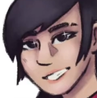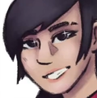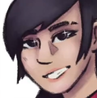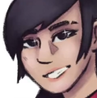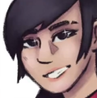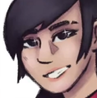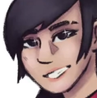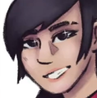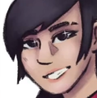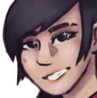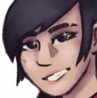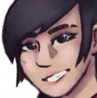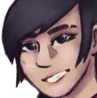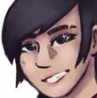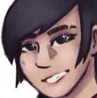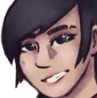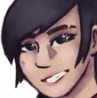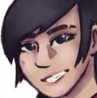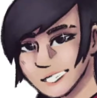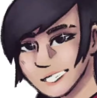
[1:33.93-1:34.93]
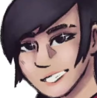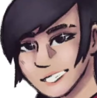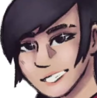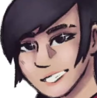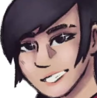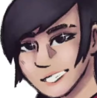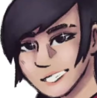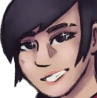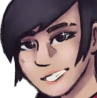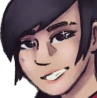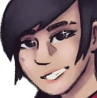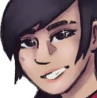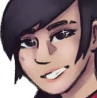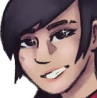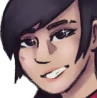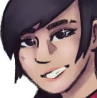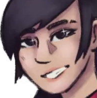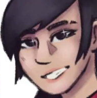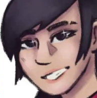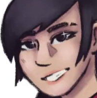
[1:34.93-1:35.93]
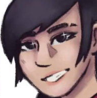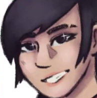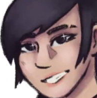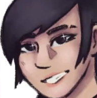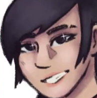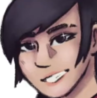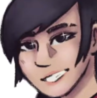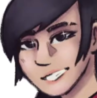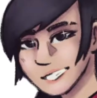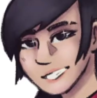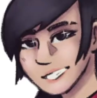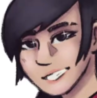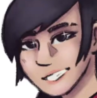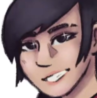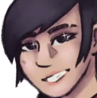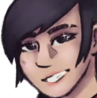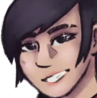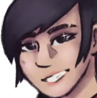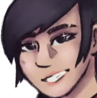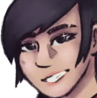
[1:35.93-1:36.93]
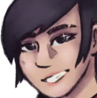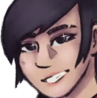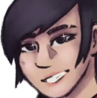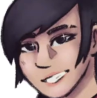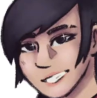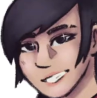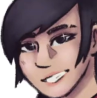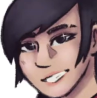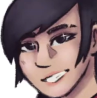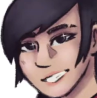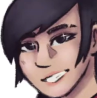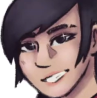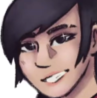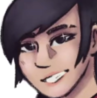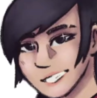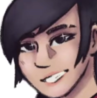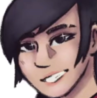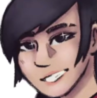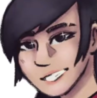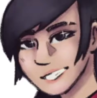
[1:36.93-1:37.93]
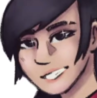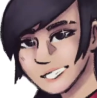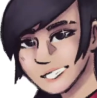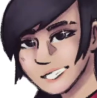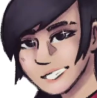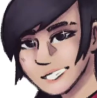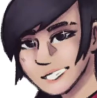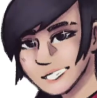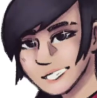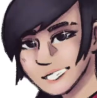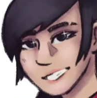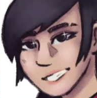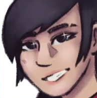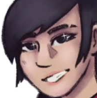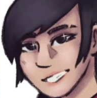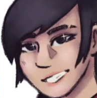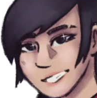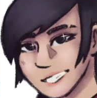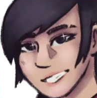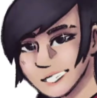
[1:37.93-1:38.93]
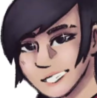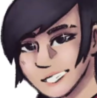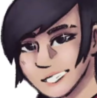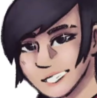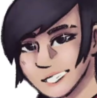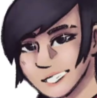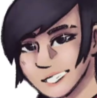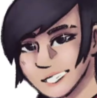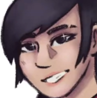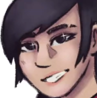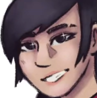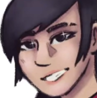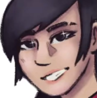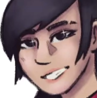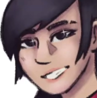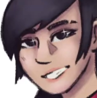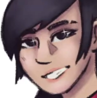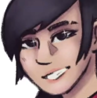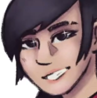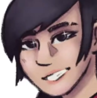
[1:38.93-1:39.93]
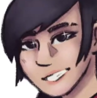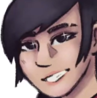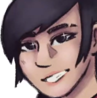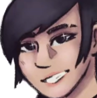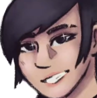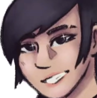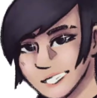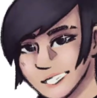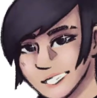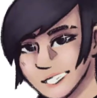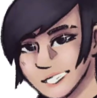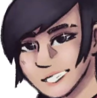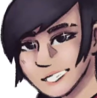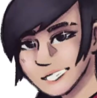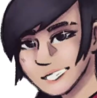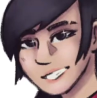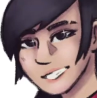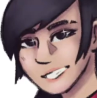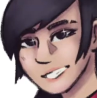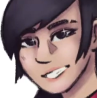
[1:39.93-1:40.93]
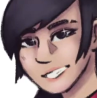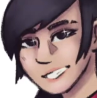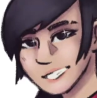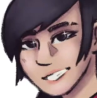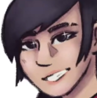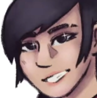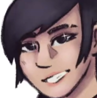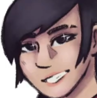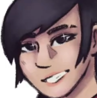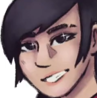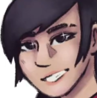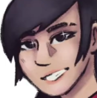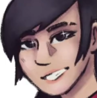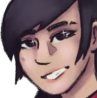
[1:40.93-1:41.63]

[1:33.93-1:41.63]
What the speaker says: Nobody speaks.